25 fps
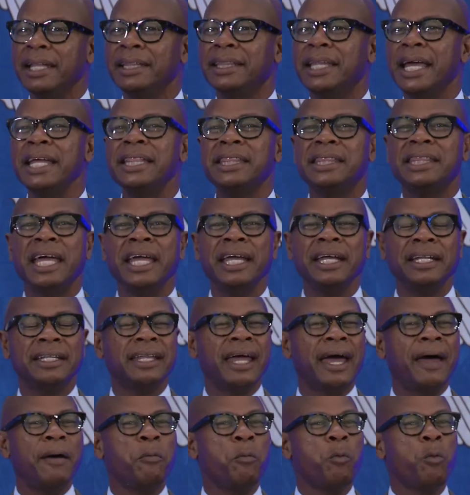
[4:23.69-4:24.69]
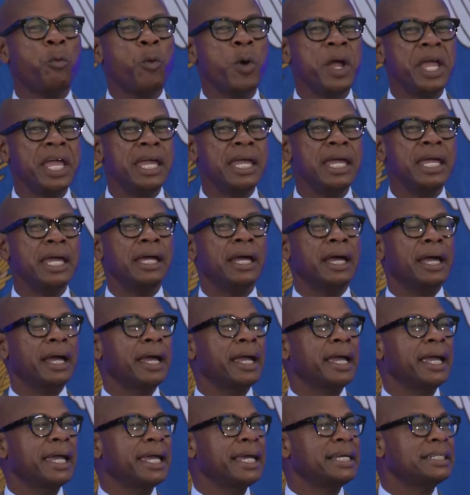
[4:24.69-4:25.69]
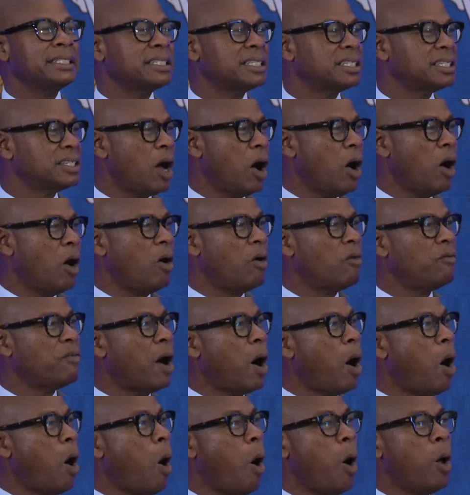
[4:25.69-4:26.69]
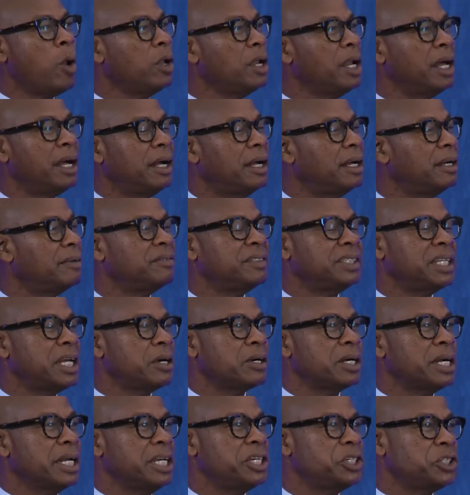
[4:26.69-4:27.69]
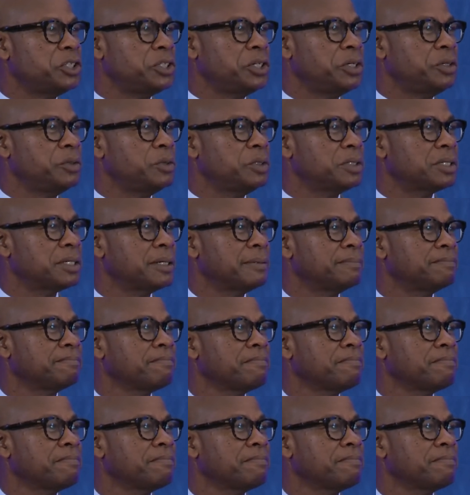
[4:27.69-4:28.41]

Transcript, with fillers: they think that we can solve all of their issues.